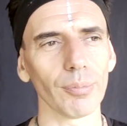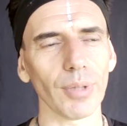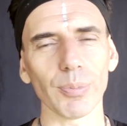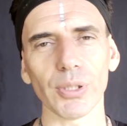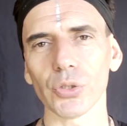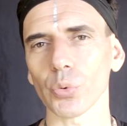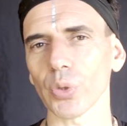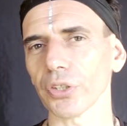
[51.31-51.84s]

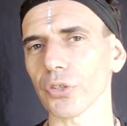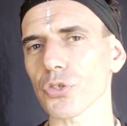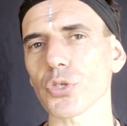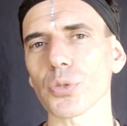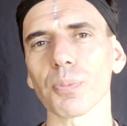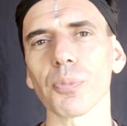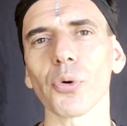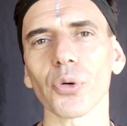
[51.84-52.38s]
Maybe you were not
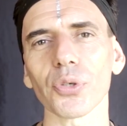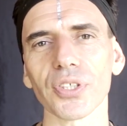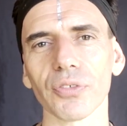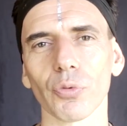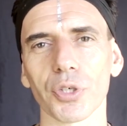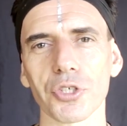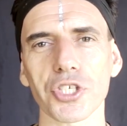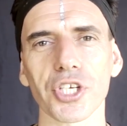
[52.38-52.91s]

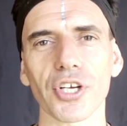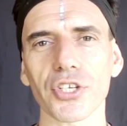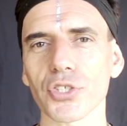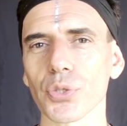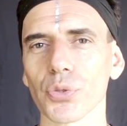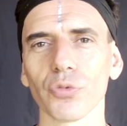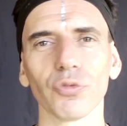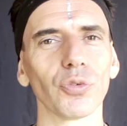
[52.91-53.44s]
supportive when she
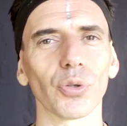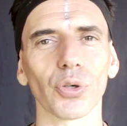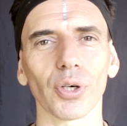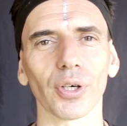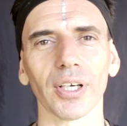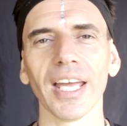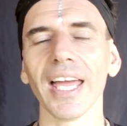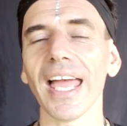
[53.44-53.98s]
asked you
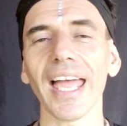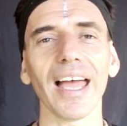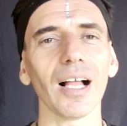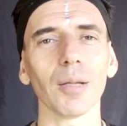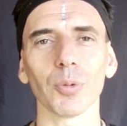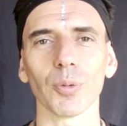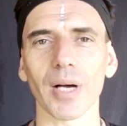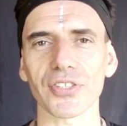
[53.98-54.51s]
for
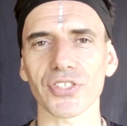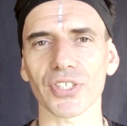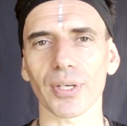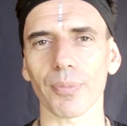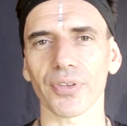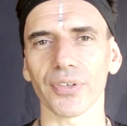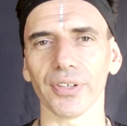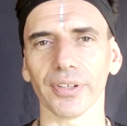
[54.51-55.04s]
help about
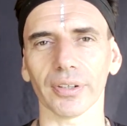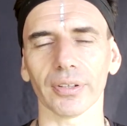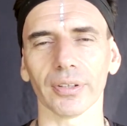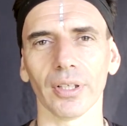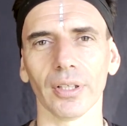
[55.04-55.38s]
something.